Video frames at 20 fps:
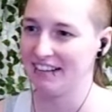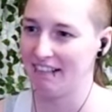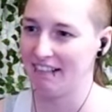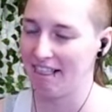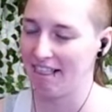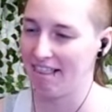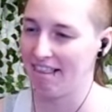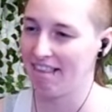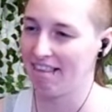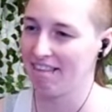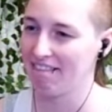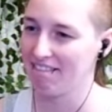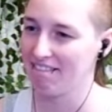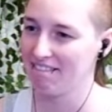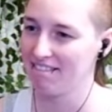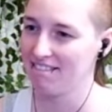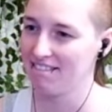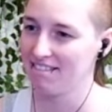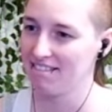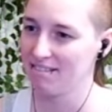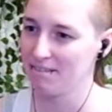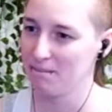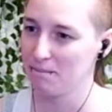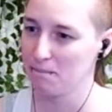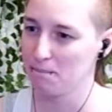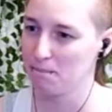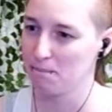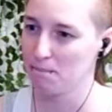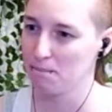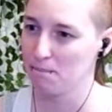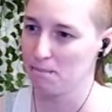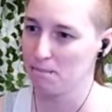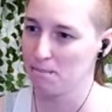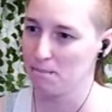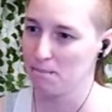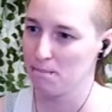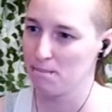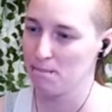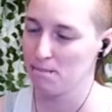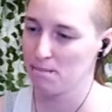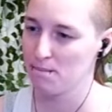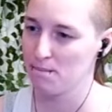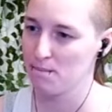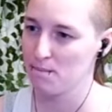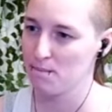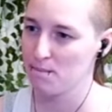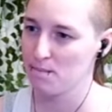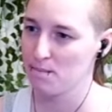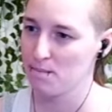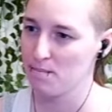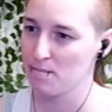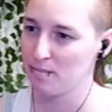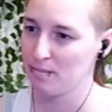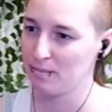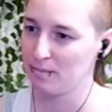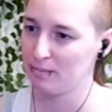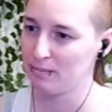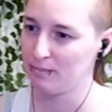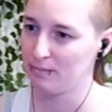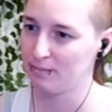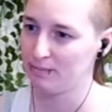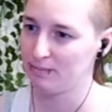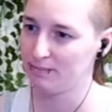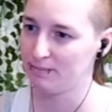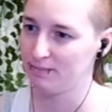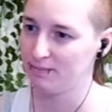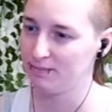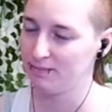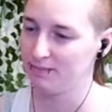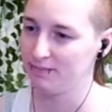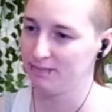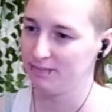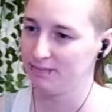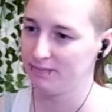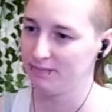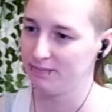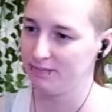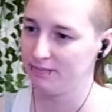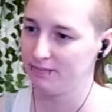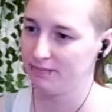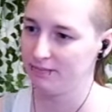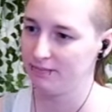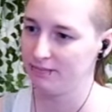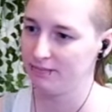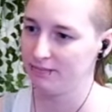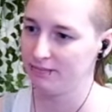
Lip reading: (not speaking)